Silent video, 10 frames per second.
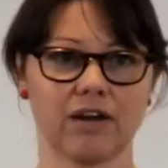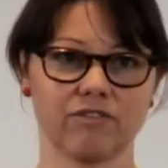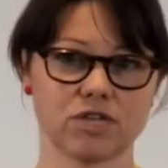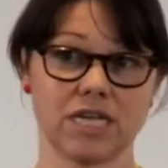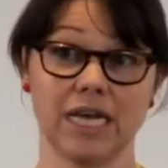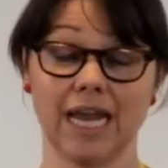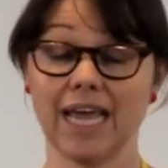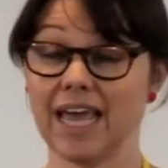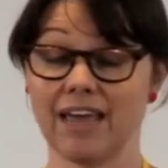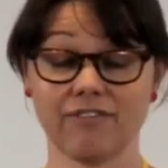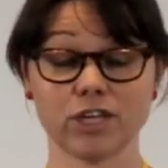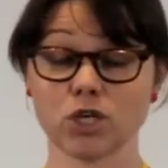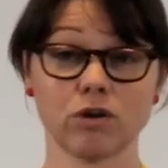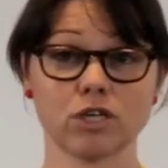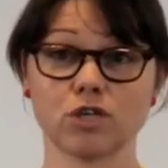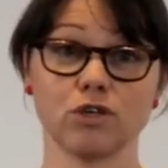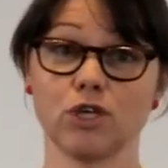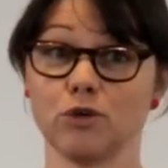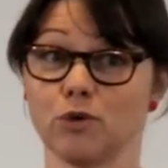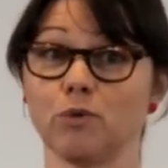had ever seen. If I showed it to
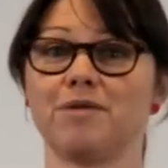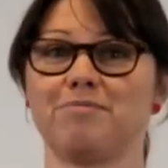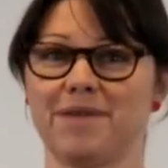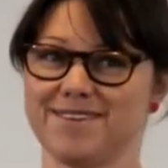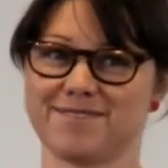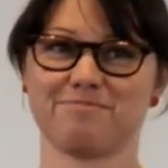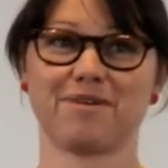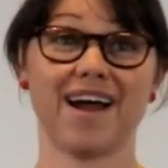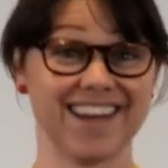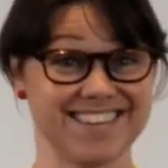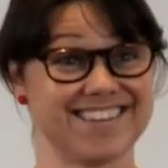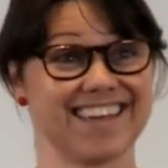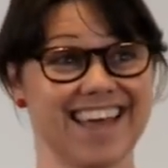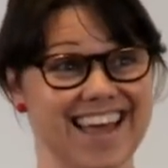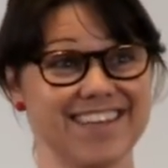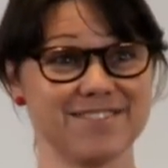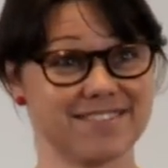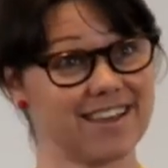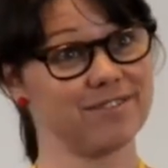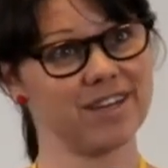you, you would be surprised. Again, you'd
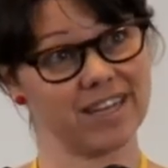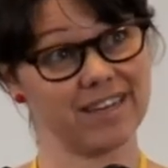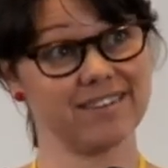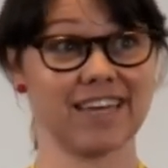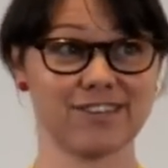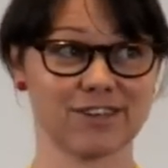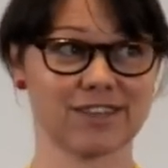say, really, that